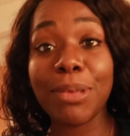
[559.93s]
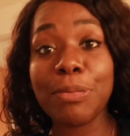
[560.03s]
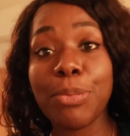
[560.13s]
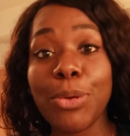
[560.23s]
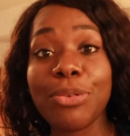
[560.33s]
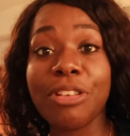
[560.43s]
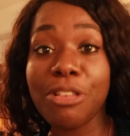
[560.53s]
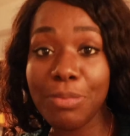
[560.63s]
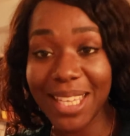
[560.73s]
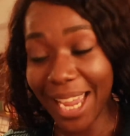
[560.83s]
meatballs
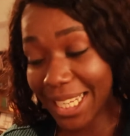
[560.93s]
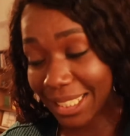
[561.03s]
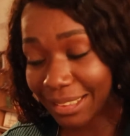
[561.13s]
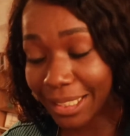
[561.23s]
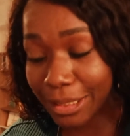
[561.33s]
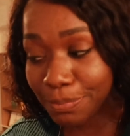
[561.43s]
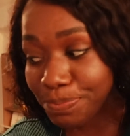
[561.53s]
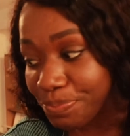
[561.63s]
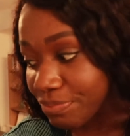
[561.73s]
and spaghetti,